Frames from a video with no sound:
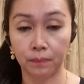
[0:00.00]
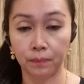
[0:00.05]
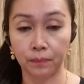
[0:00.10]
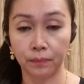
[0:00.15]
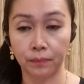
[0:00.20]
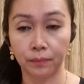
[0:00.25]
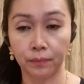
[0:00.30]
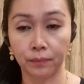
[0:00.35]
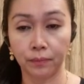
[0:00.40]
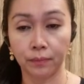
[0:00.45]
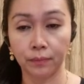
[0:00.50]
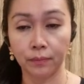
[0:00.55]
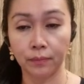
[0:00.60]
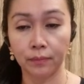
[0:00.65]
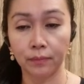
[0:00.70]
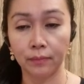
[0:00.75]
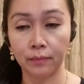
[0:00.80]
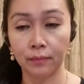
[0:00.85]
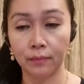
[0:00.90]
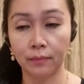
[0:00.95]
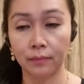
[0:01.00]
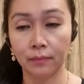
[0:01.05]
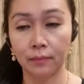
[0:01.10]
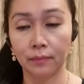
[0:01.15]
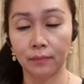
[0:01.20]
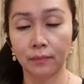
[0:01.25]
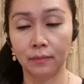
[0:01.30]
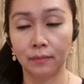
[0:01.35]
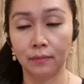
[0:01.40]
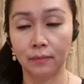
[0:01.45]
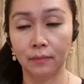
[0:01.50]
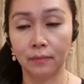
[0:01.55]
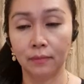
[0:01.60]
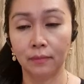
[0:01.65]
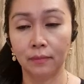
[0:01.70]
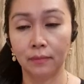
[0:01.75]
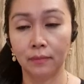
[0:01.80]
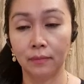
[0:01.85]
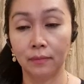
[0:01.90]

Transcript: (silence)